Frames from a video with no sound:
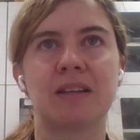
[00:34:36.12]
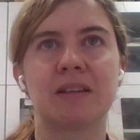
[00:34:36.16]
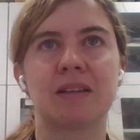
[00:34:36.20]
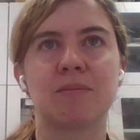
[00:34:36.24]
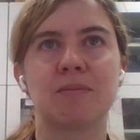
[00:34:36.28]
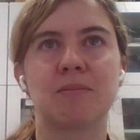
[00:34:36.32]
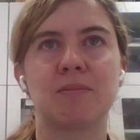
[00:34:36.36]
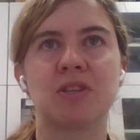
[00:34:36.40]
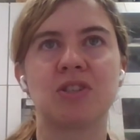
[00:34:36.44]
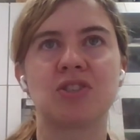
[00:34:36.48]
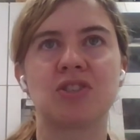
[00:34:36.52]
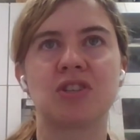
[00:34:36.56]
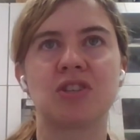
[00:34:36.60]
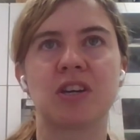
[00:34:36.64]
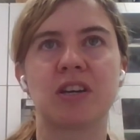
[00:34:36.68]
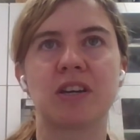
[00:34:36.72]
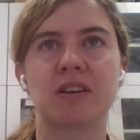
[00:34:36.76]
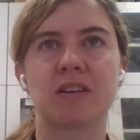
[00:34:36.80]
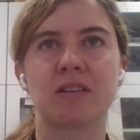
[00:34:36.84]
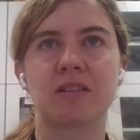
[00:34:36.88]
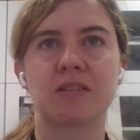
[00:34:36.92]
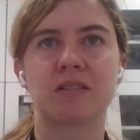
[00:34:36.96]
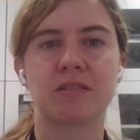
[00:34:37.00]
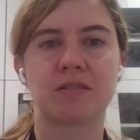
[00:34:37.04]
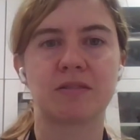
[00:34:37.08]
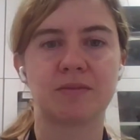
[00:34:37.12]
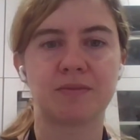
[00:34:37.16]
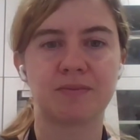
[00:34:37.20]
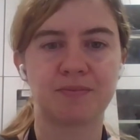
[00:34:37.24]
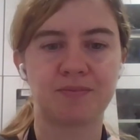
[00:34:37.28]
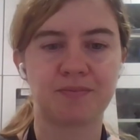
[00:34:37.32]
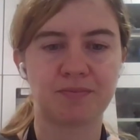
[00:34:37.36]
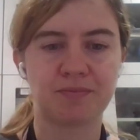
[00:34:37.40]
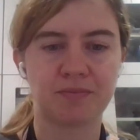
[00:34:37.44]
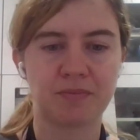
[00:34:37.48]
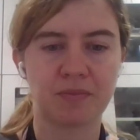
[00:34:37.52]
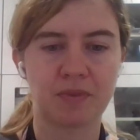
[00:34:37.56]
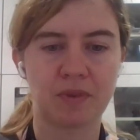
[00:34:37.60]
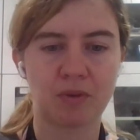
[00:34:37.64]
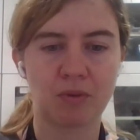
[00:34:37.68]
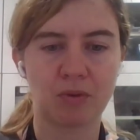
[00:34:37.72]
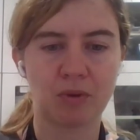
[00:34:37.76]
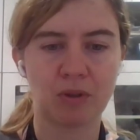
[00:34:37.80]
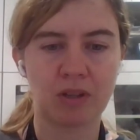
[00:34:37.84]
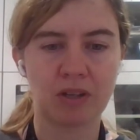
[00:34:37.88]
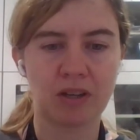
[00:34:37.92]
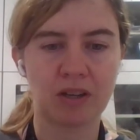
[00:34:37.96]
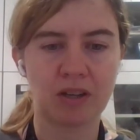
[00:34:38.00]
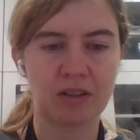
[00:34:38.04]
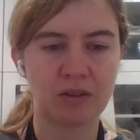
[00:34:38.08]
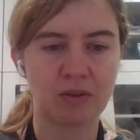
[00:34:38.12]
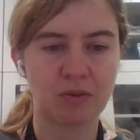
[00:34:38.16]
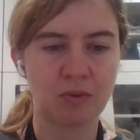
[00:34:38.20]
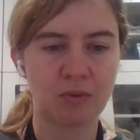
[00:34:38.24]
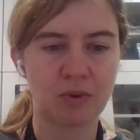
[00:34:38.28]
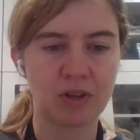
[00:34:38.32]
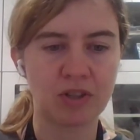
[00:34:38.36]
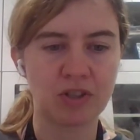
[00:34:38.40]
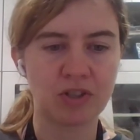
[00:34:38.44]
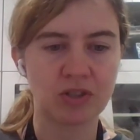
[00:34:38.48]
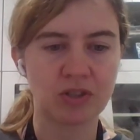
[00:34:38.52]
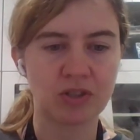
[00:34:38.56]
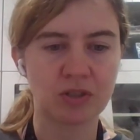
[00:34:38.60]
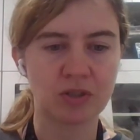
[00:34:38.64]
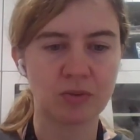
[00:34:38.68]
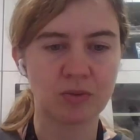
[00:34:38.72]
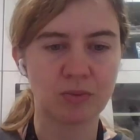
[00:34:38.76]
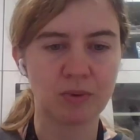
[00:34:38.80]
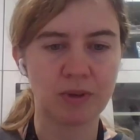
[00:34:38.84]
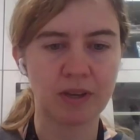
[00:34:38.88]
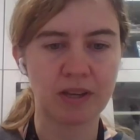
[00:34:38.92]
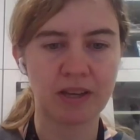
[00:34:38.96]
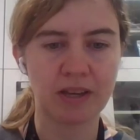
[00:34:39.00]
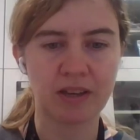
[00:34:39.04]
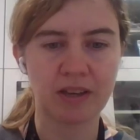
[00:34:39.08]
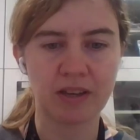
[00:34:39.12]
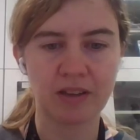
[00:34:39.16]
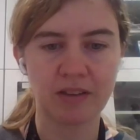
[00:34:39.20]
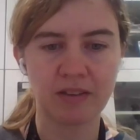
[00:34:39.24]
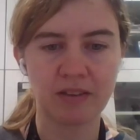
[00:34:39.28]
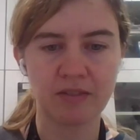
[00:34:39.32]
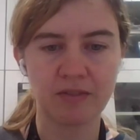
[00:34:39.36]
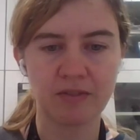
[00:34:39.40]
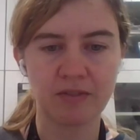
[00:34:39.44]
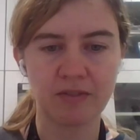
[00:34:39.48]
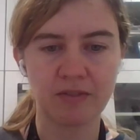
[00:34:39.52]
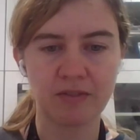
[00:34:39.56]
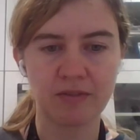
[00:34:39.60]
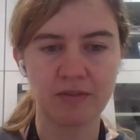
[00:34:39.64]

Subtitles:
Let me check other questions we have.